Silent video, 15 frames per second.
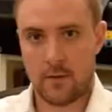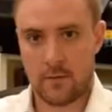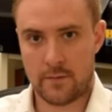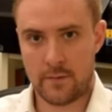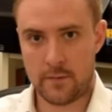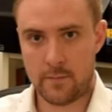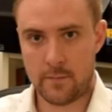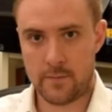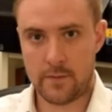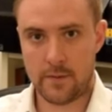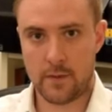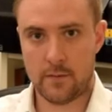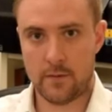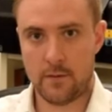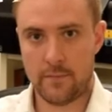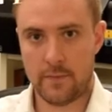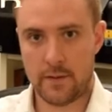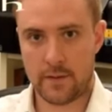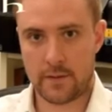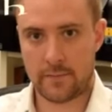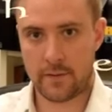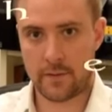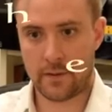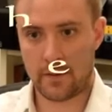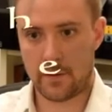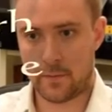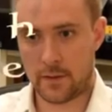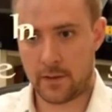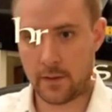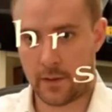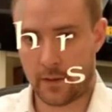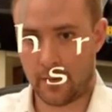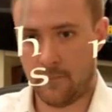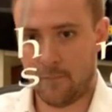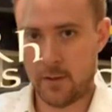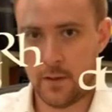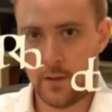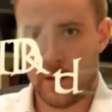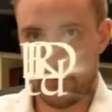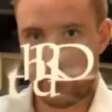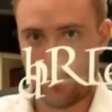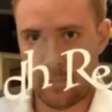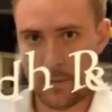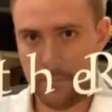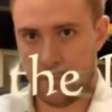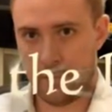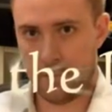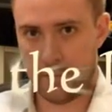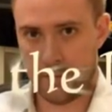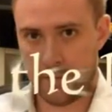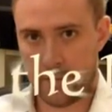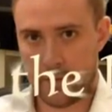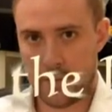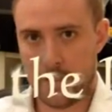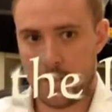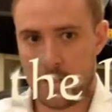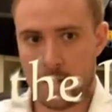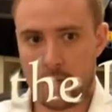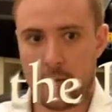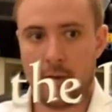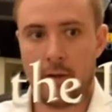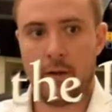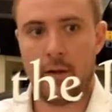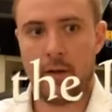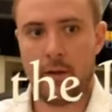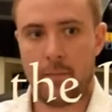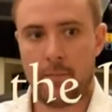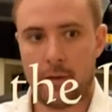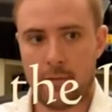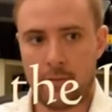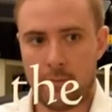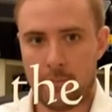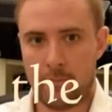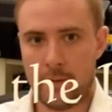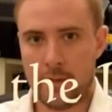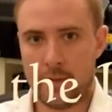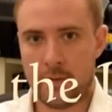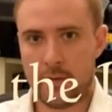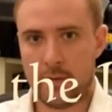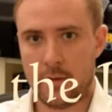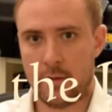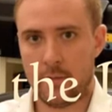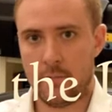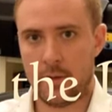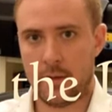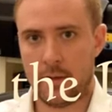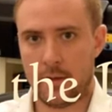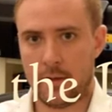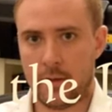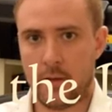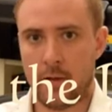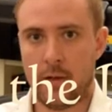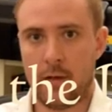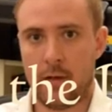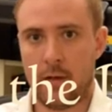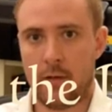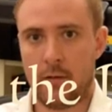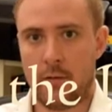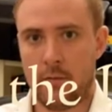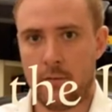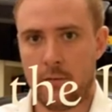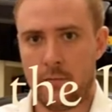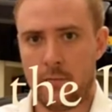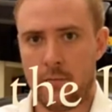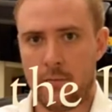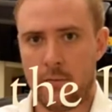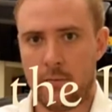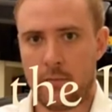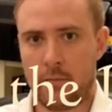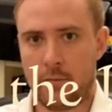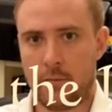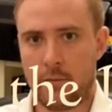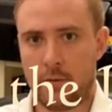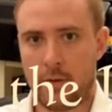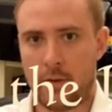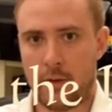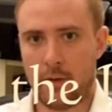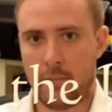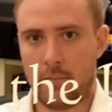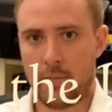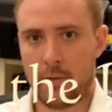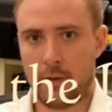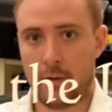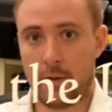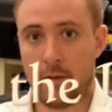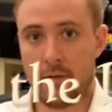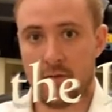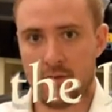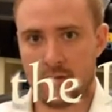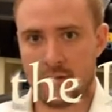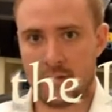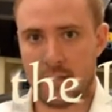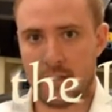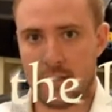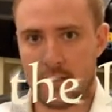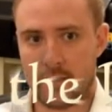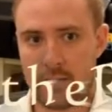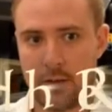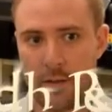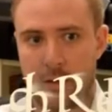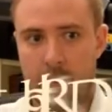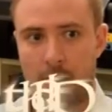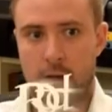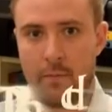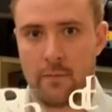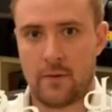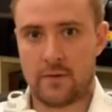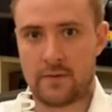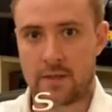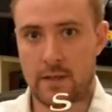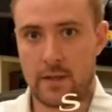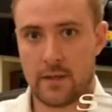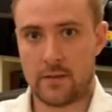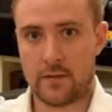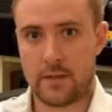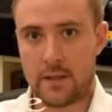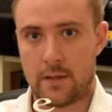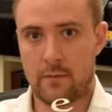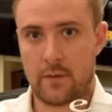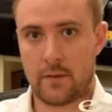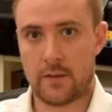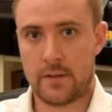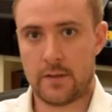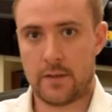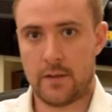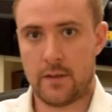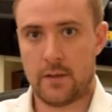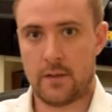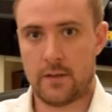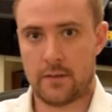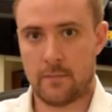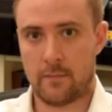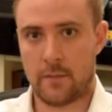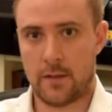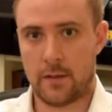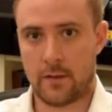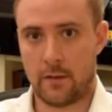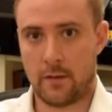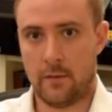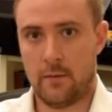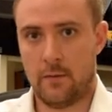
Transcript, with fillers: I just want to go over this very quickly. Remember what I said about the beast being the New World Order empire, the state, whereas the Antichrist is a man,